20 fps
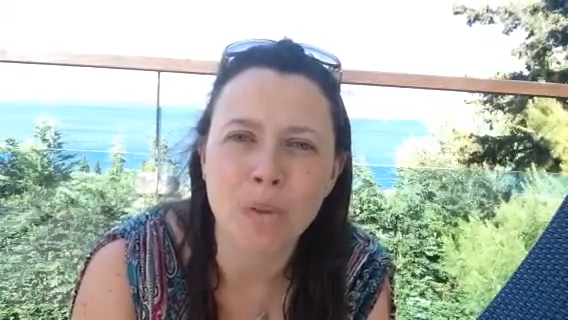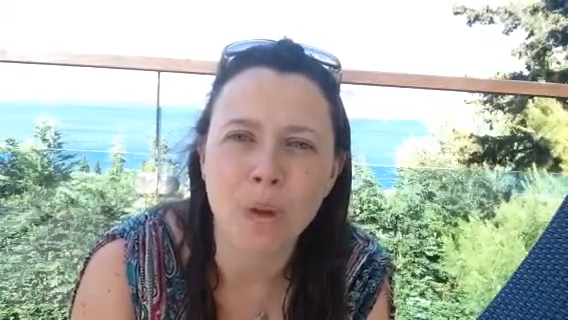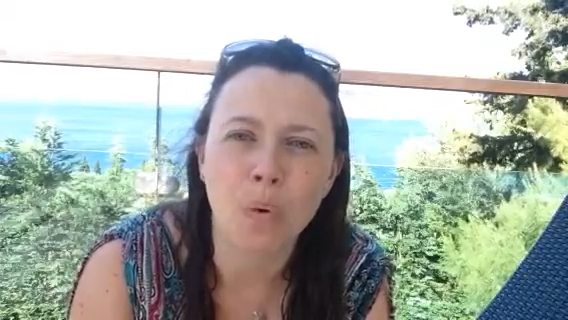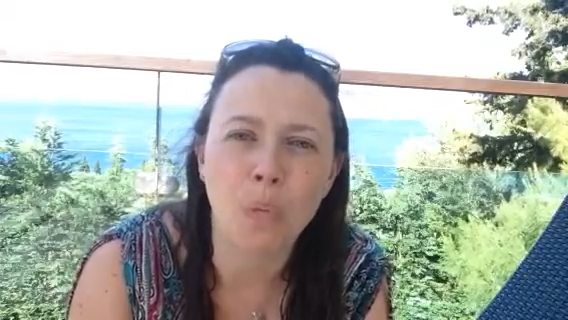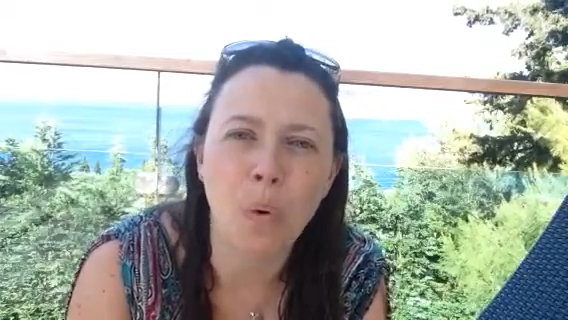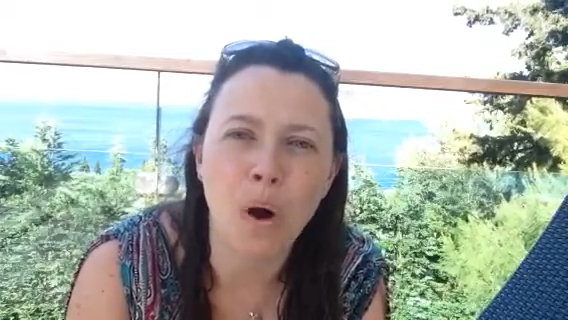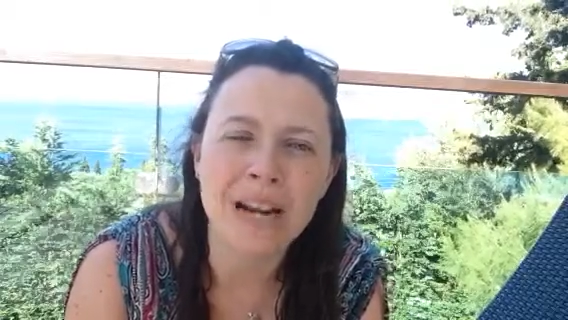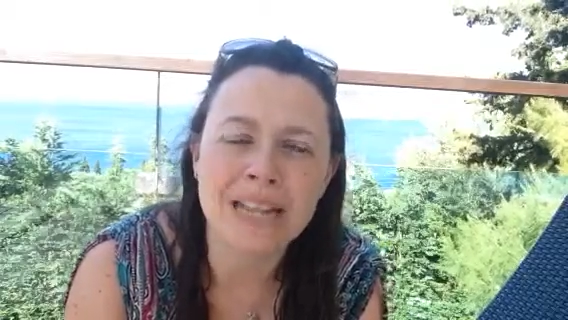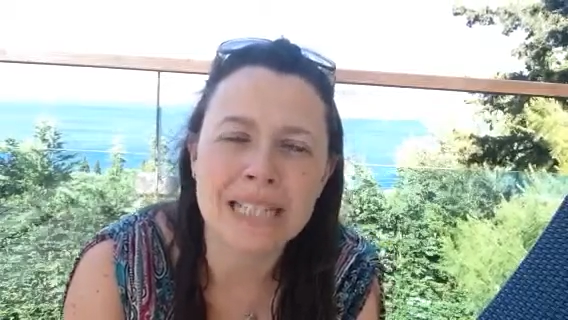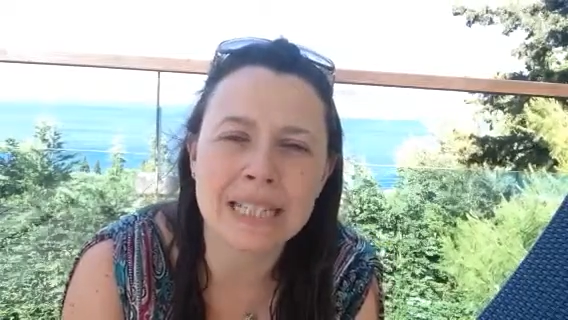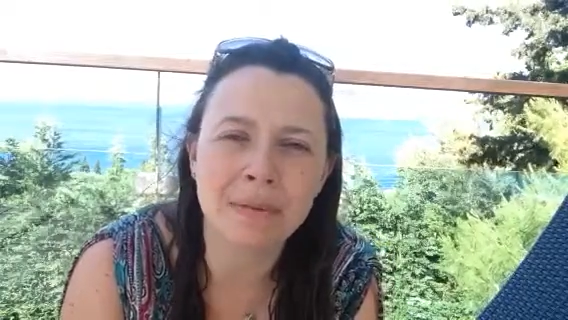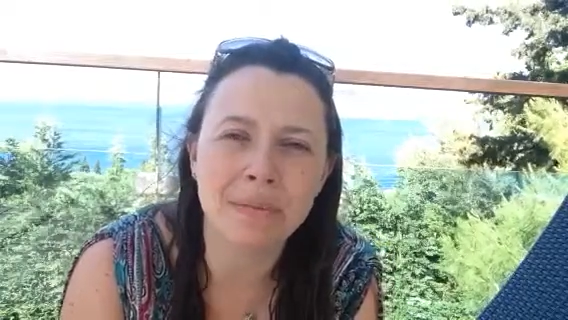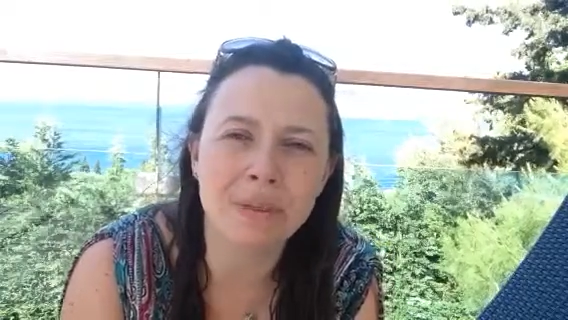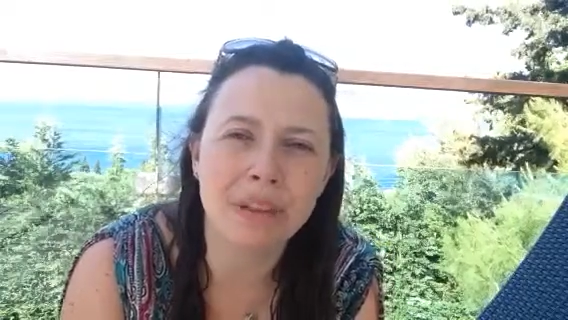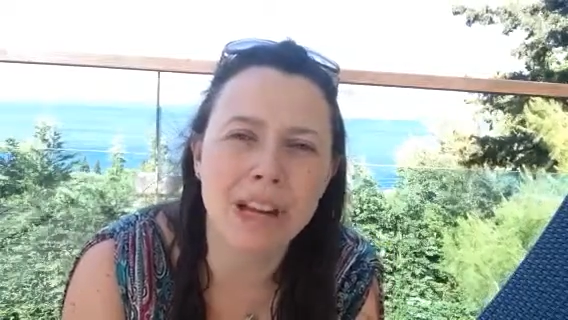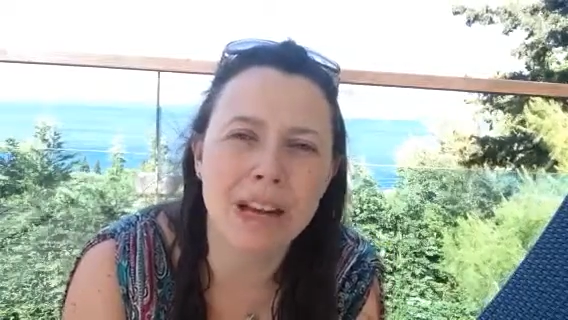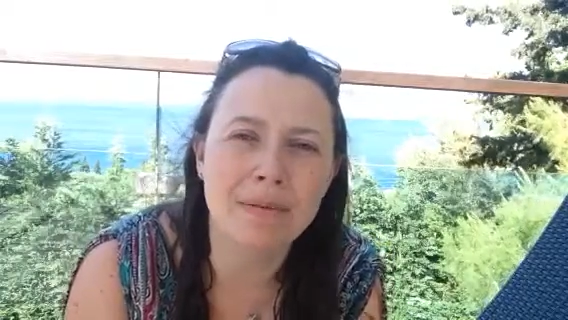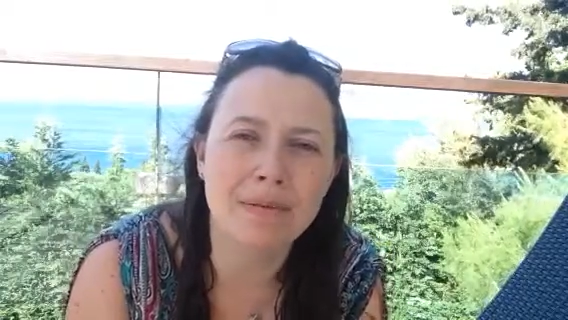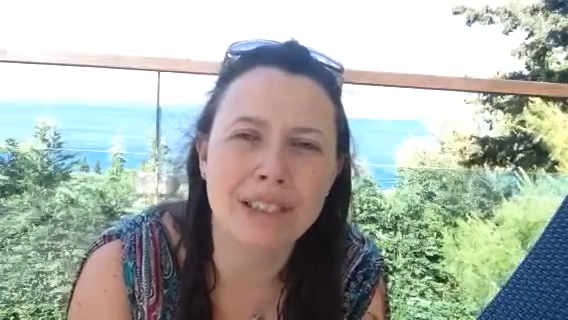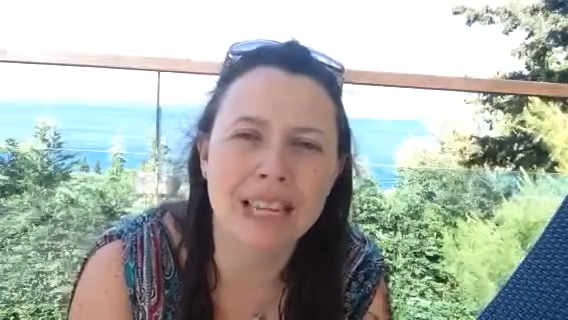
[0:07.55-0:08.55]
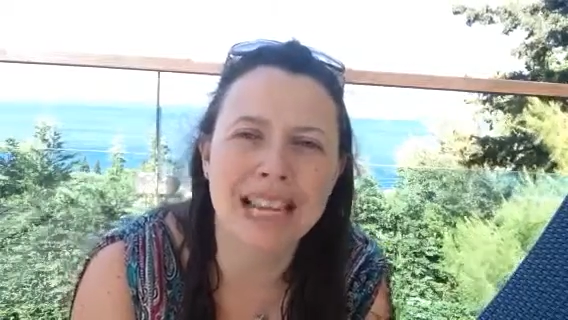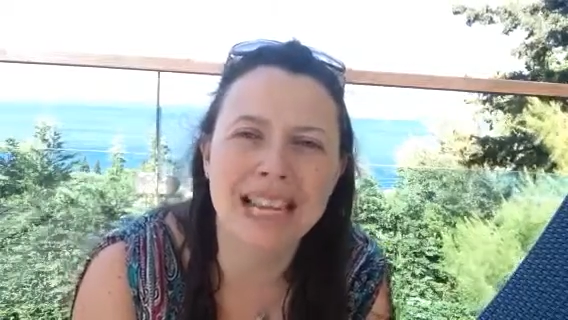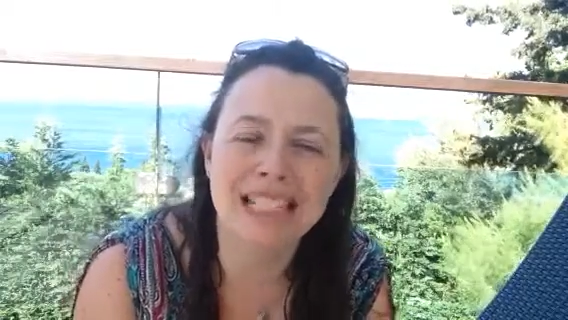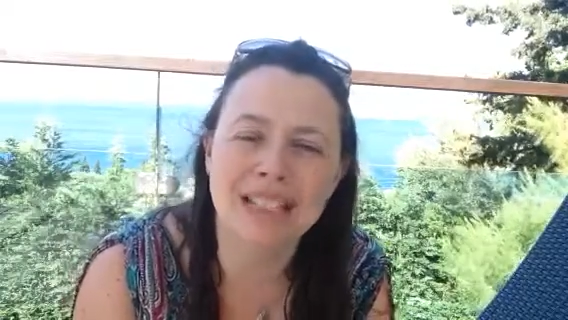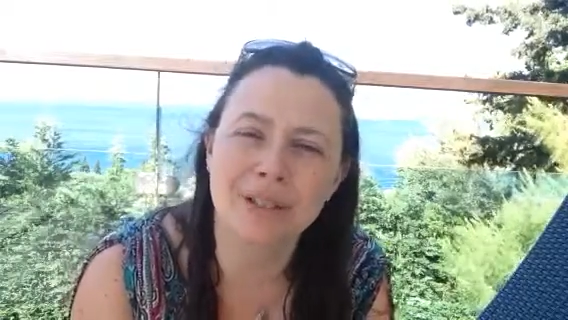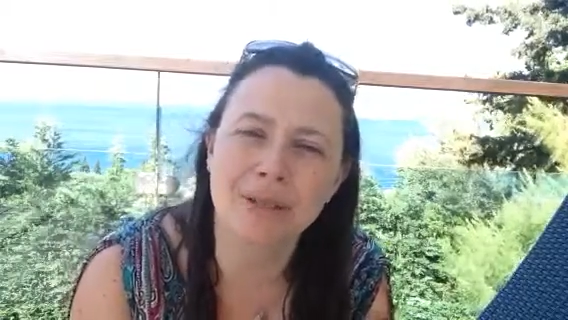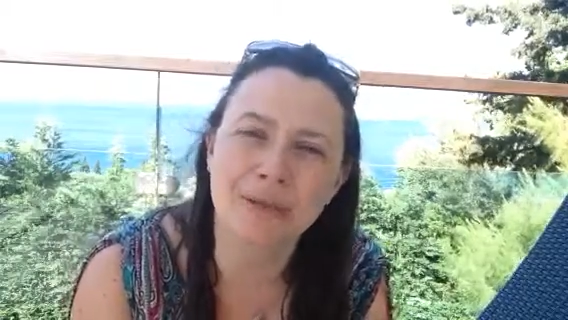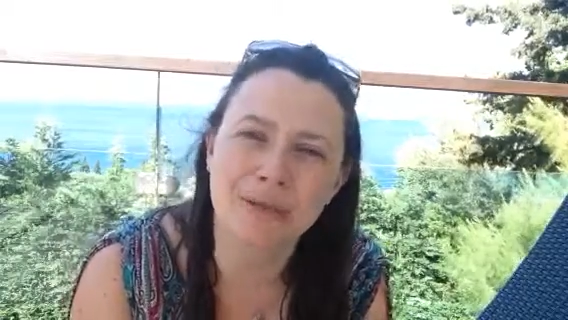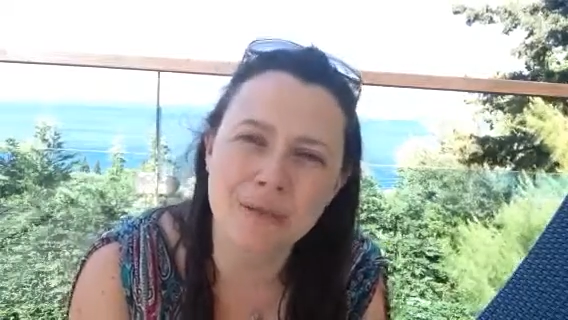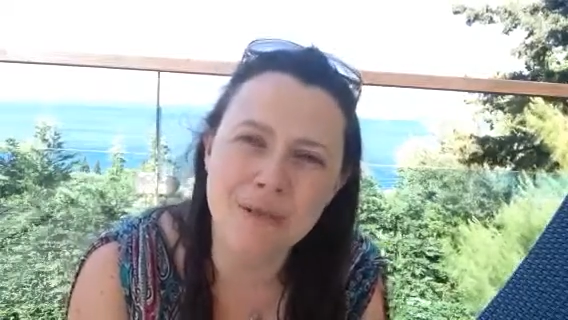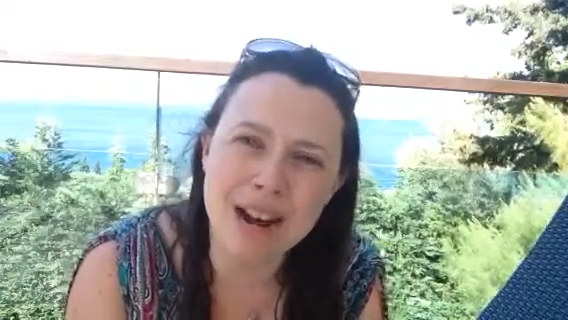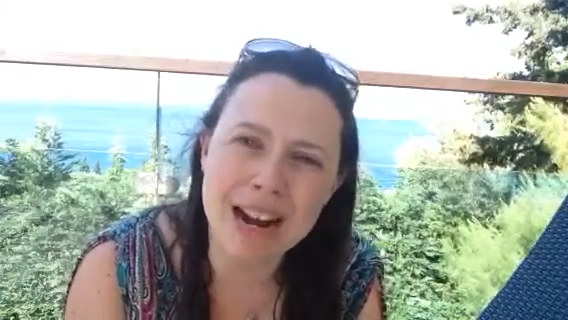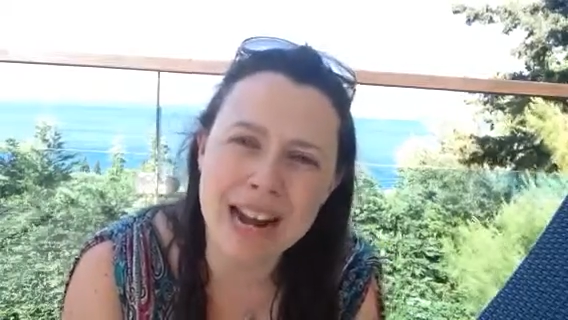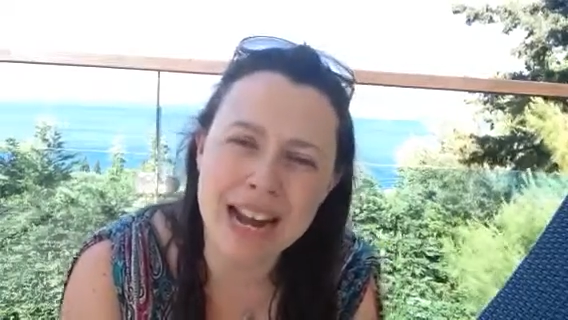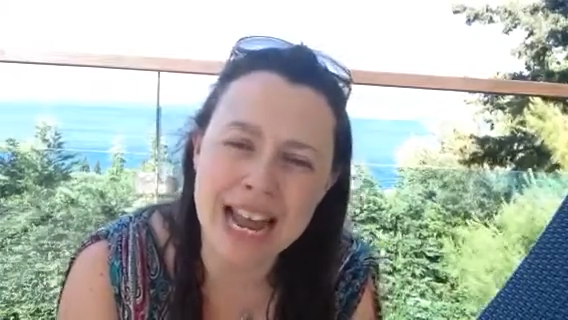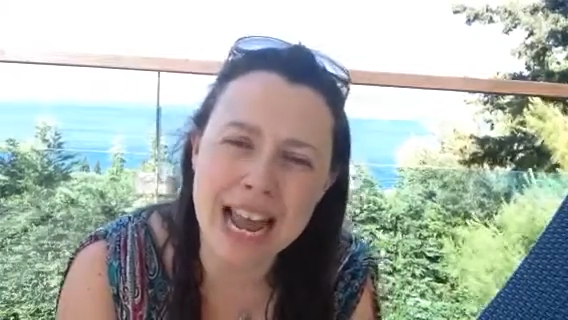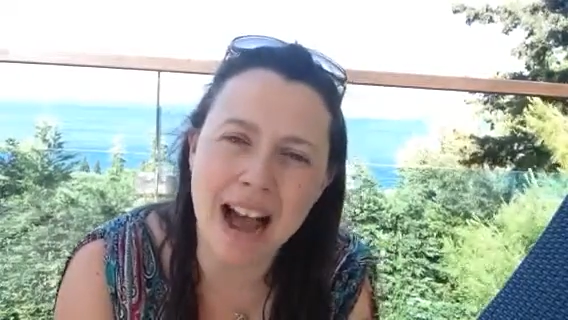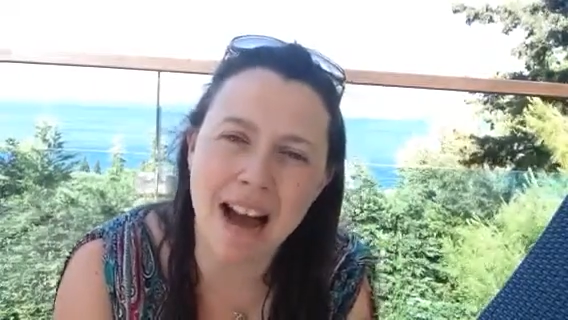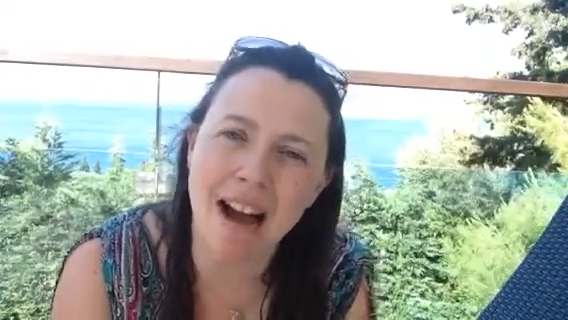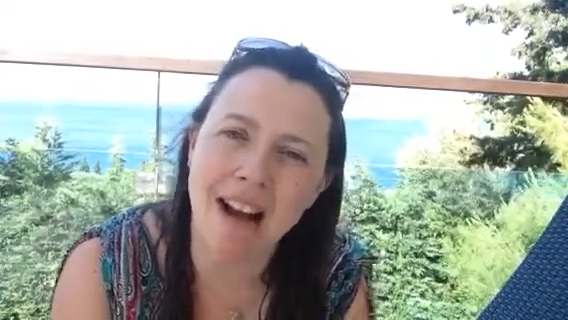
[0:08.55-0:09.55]
why sometimes it's
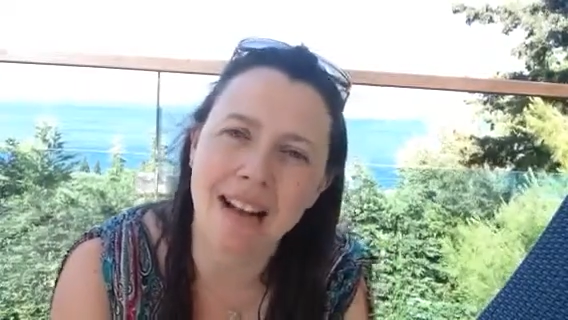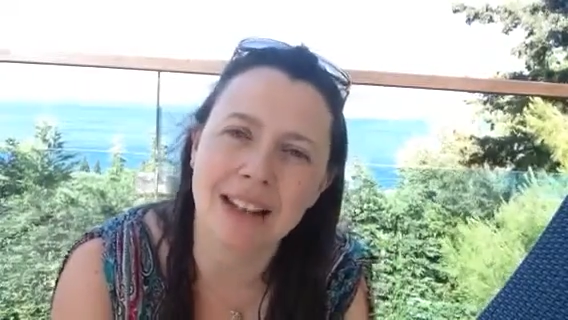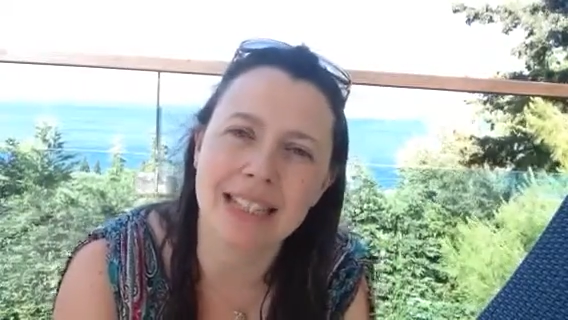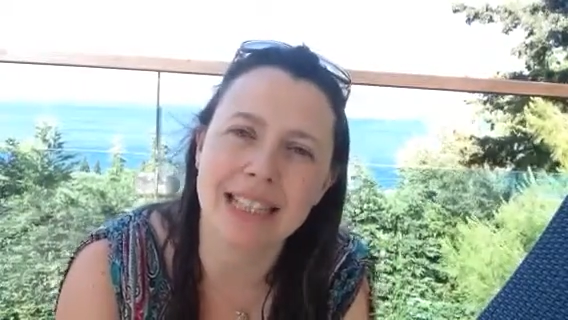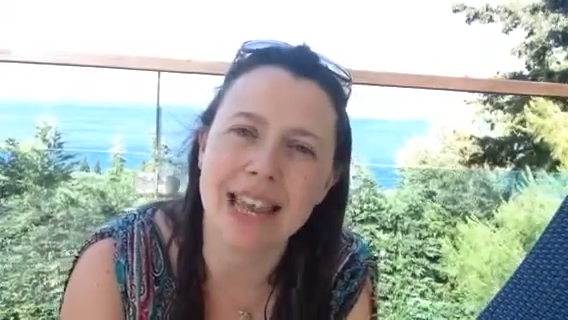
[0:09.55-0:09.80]
really hard